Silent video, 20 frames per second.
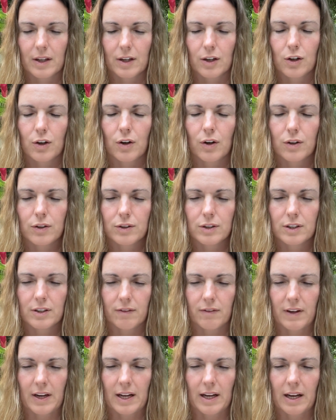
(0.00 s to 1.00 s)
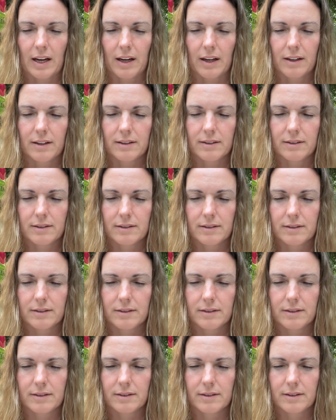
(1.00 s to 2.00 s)
Cultivating
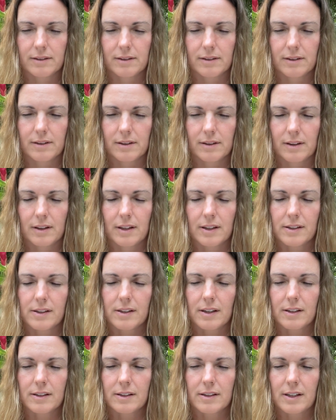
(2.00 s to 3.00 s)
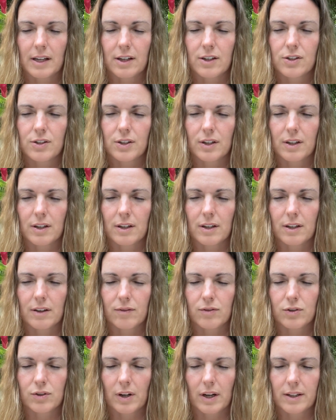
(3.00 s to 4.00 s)
the sensation
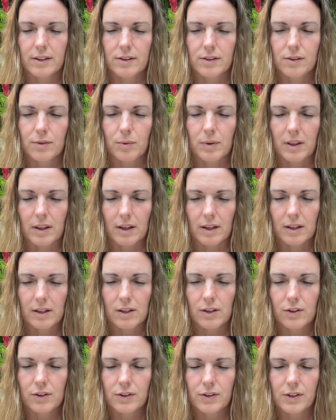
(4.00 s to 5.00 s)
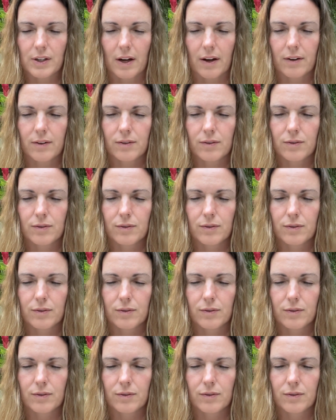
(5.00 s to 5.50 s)
of trust within yourself.